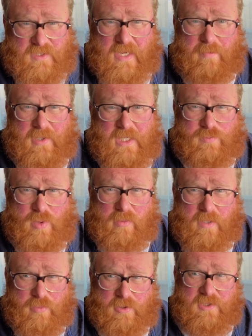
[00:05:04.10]
tip is
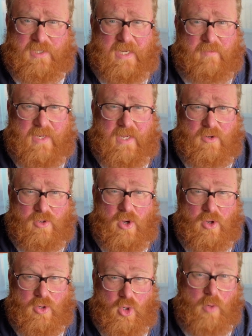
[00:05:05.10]
probably put your name down
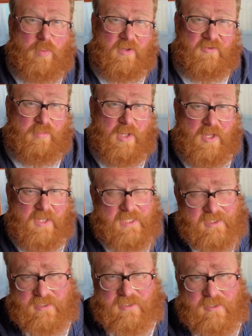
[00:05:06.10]
on a couple of plot
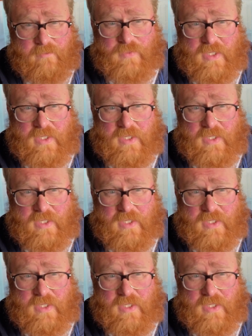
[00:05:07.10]
lists.